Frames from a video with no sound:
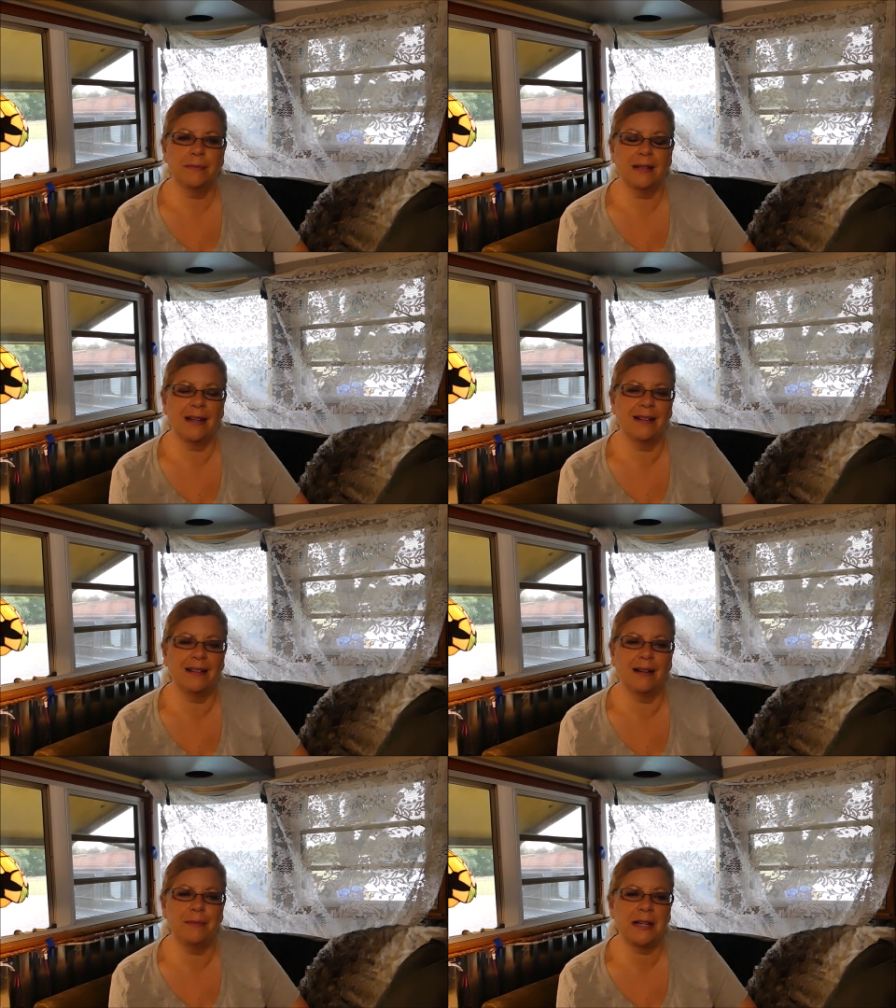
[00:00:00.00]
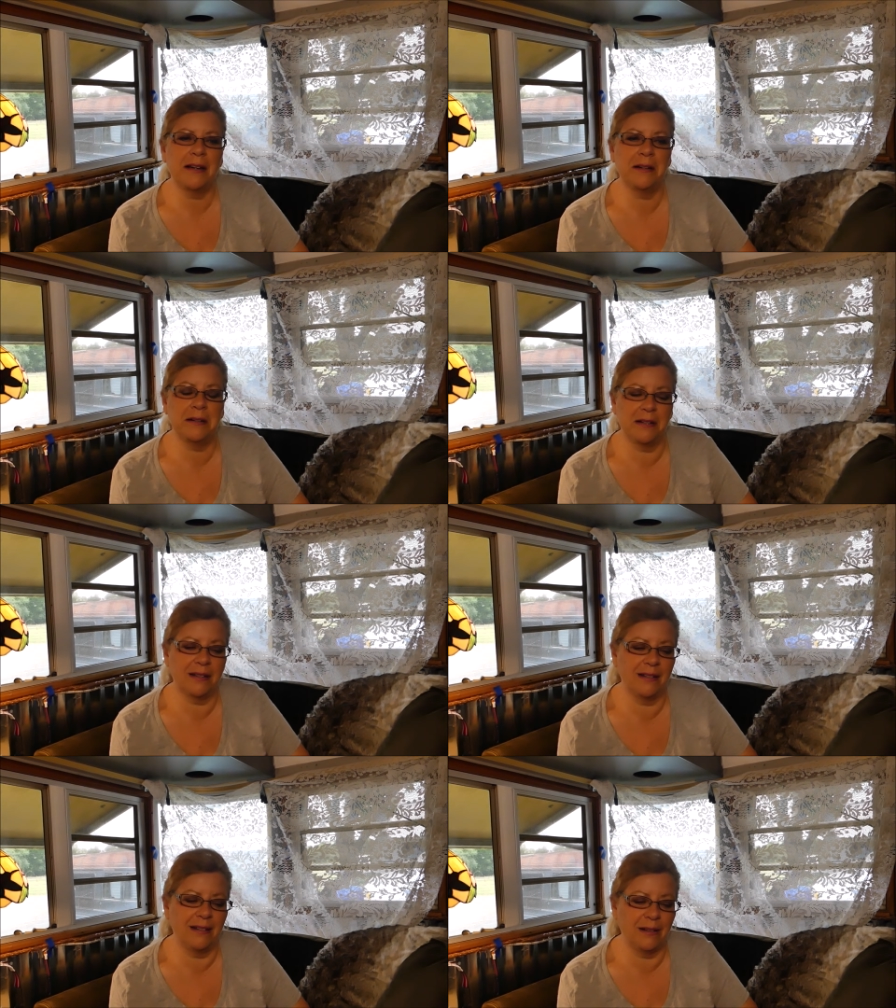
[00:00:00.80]
I'm tired,
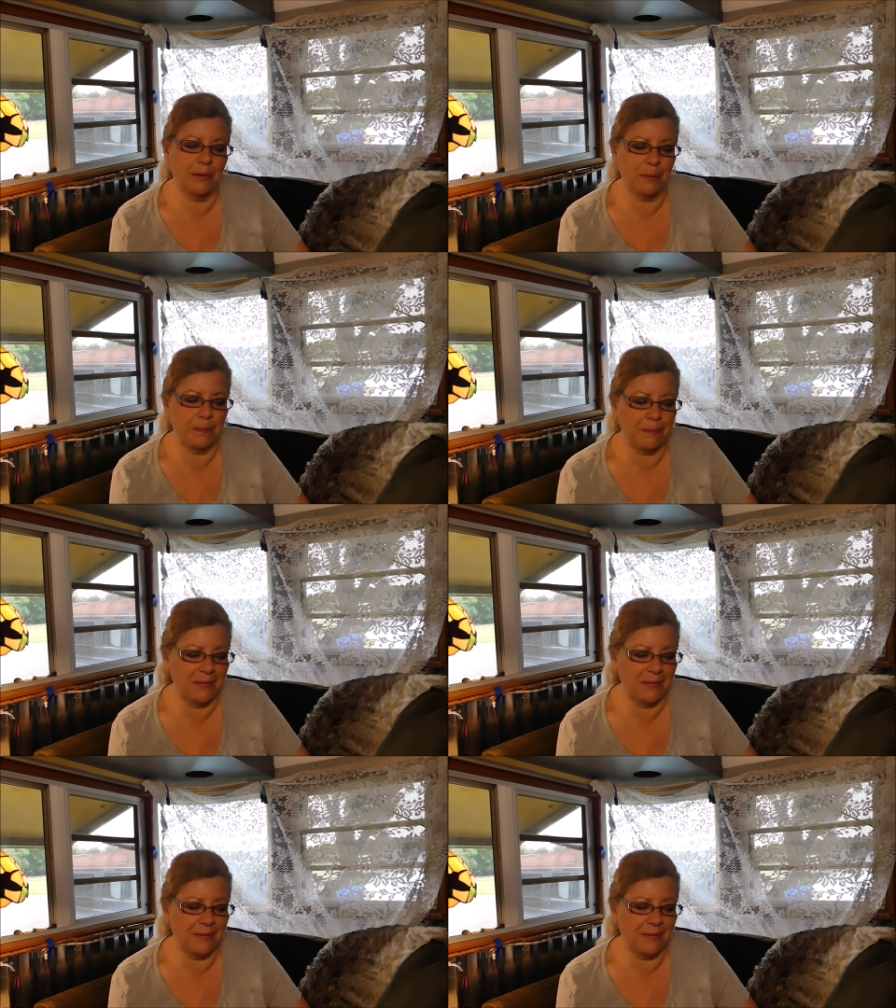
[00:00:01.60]
you know,